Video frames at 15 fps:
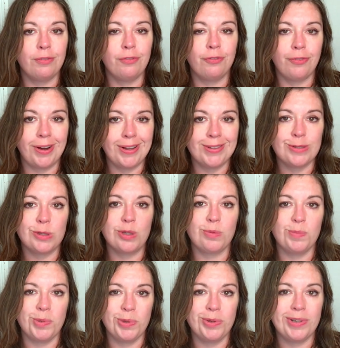friends,
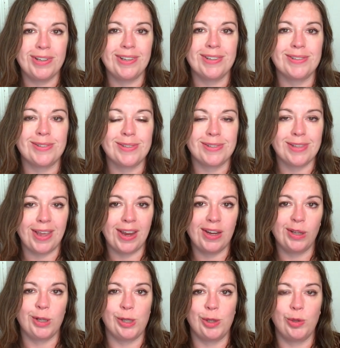community,
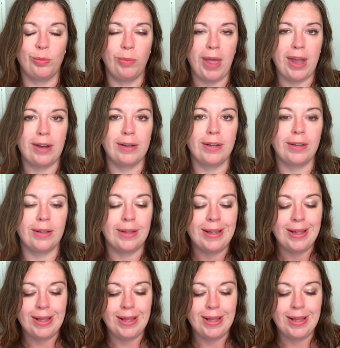society, humanity.